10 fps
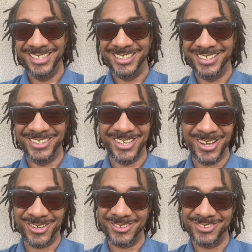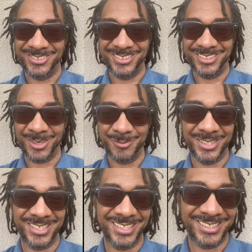you know,
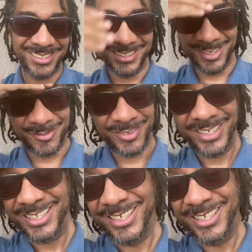something that's different, you